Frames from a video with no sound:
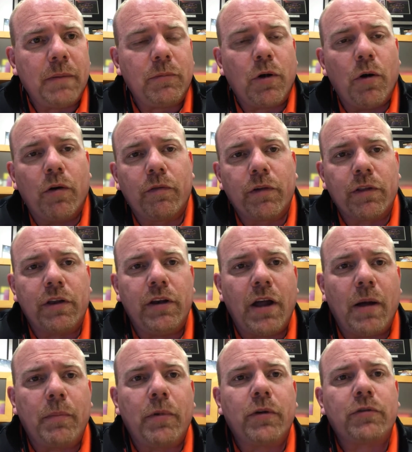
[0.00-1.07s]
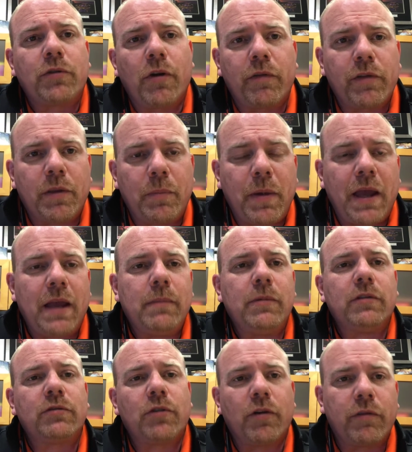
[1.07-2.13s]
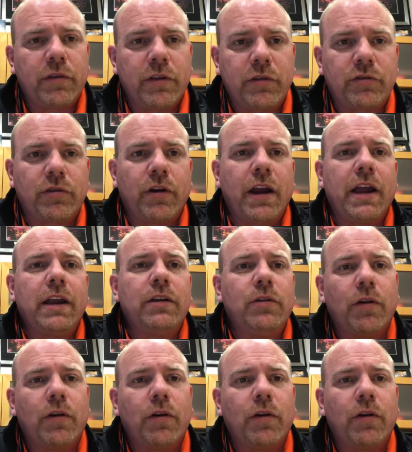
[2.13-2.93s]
go over the numbers, go over the payments, go over the trade,